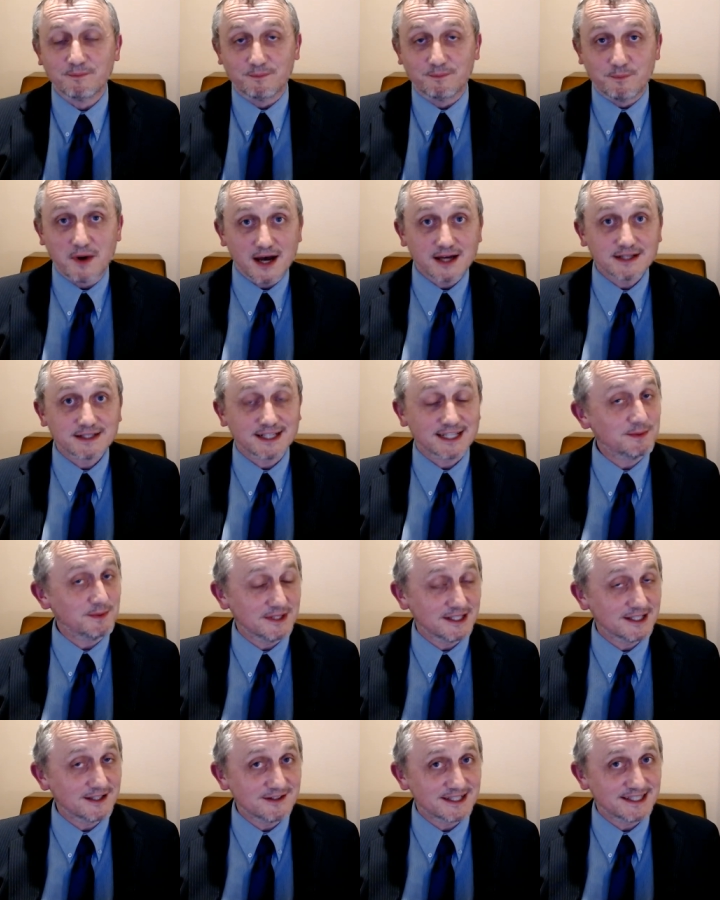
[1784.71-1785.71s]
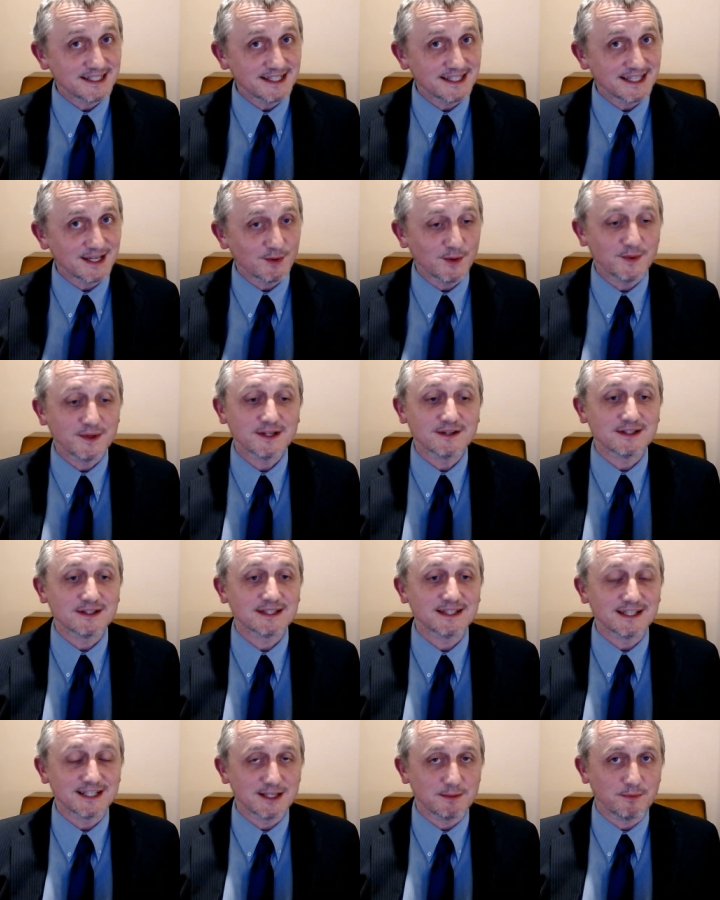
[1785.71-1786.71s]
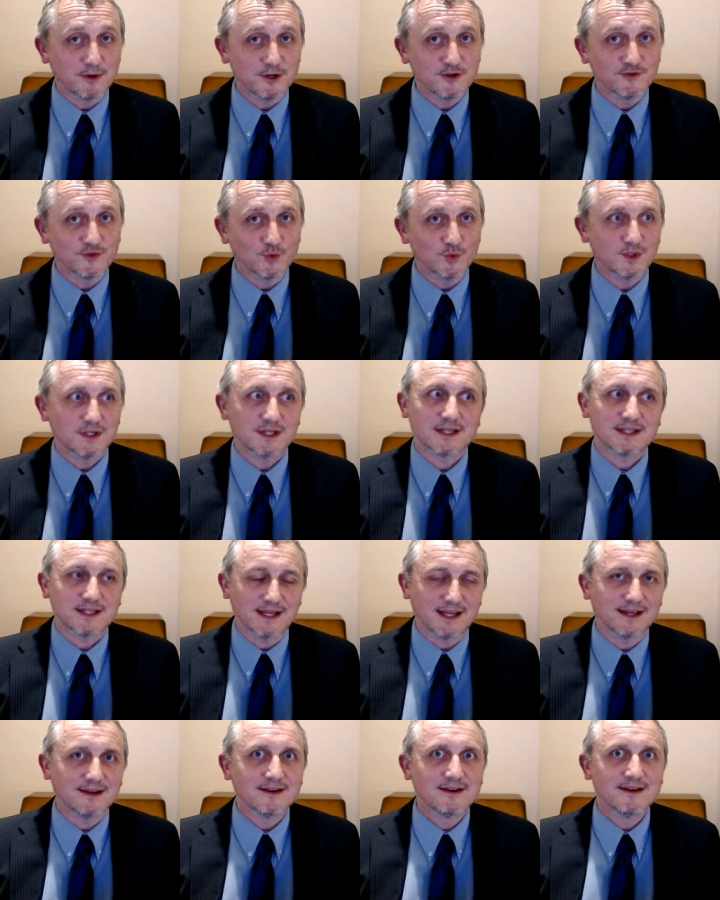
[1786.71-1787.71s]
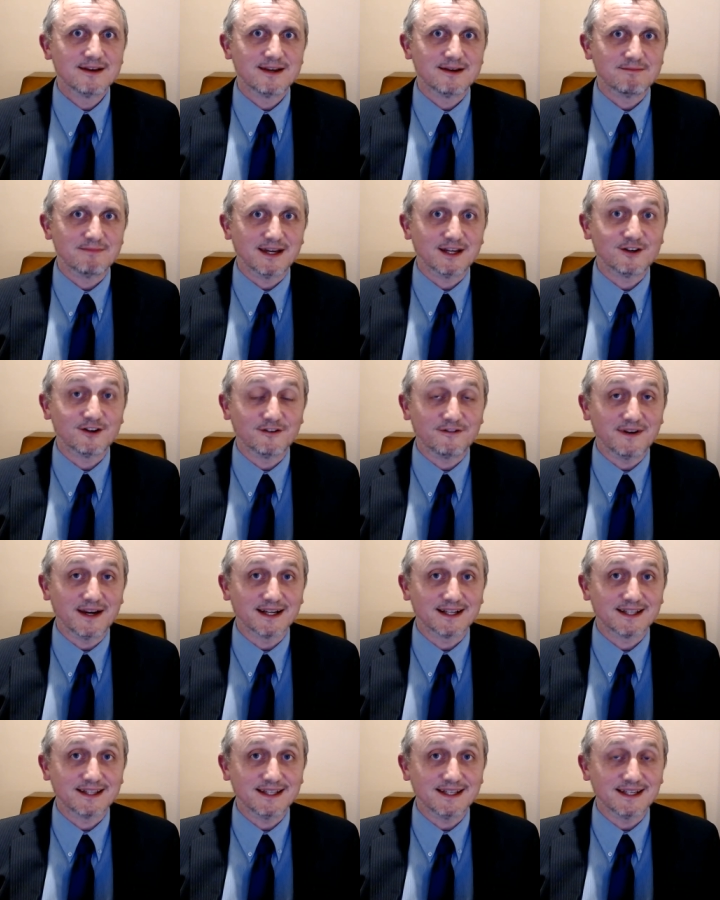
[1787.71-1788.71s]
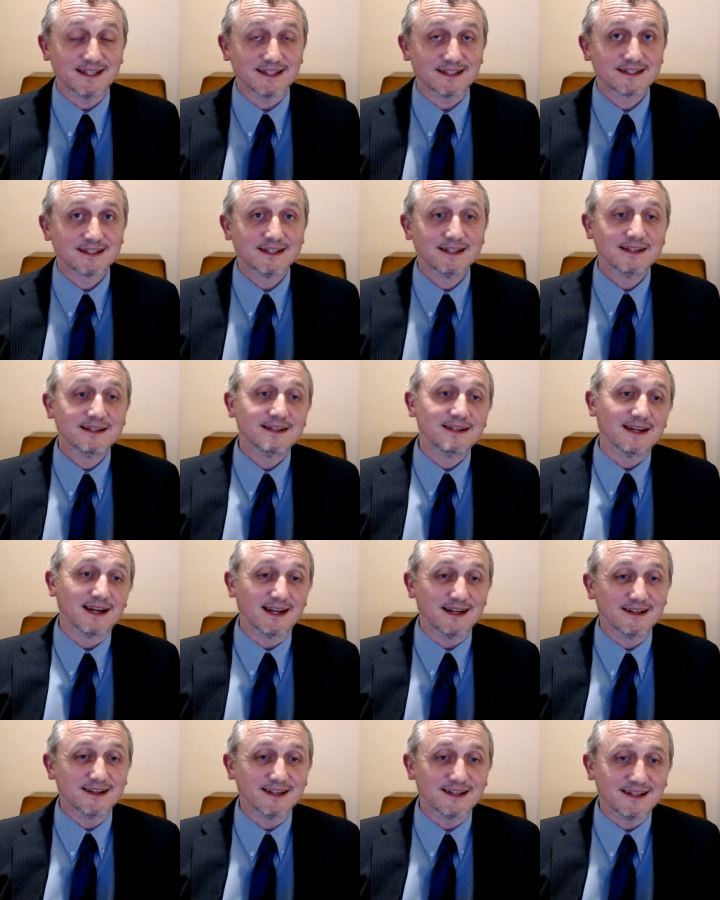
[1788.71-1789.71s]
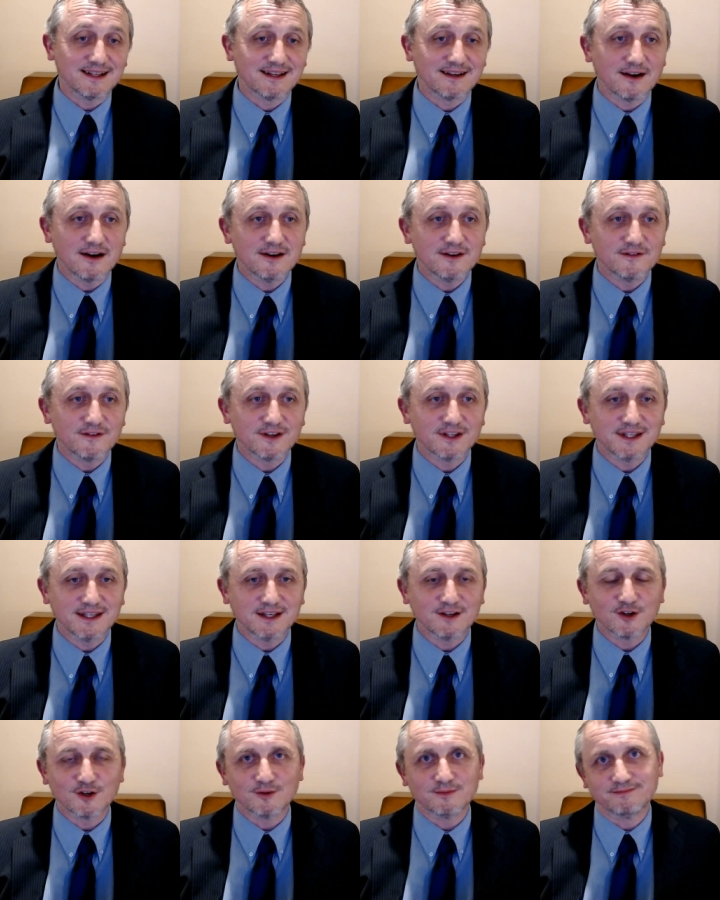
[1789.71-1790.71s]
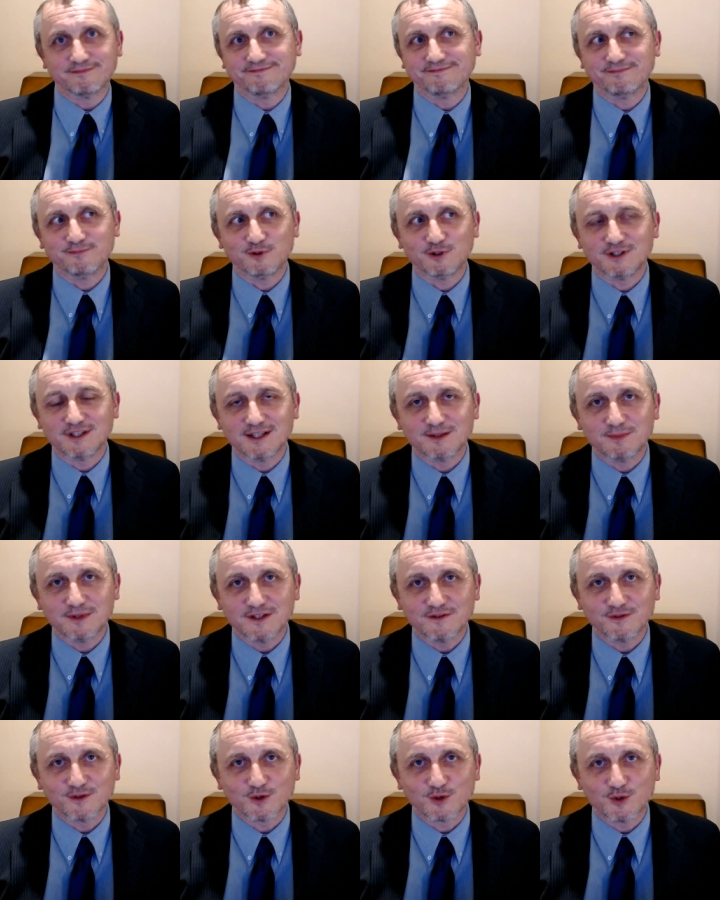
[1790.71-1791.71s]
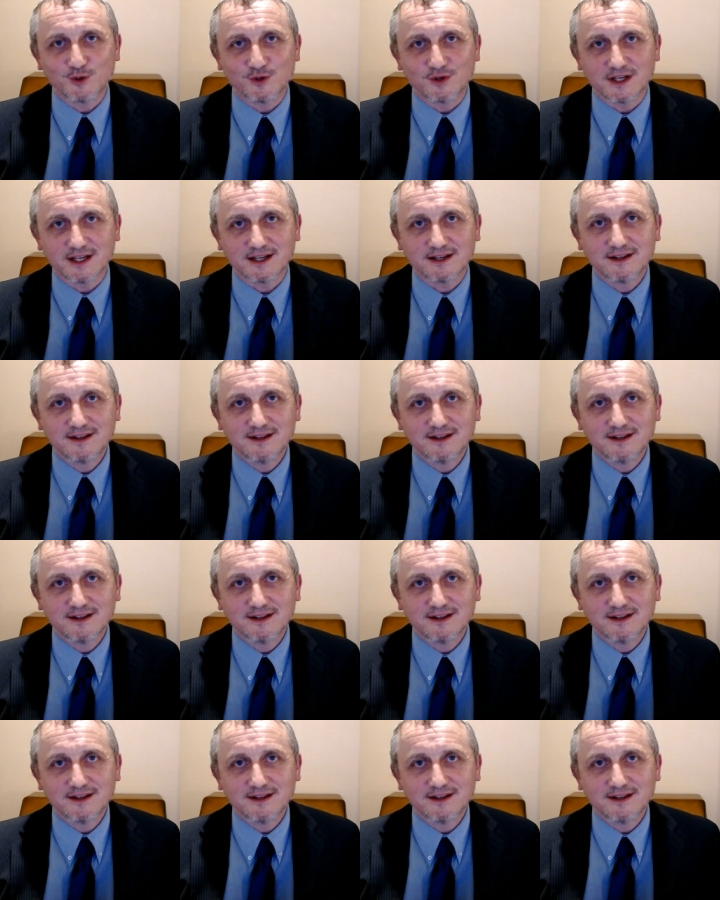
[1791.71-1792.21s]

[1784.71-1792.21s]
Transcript: But us Aspies don't see it that way. We don't see it as boastful. We're just saying matter of fact things, and I kind of I think got pushed in a bit of a corner.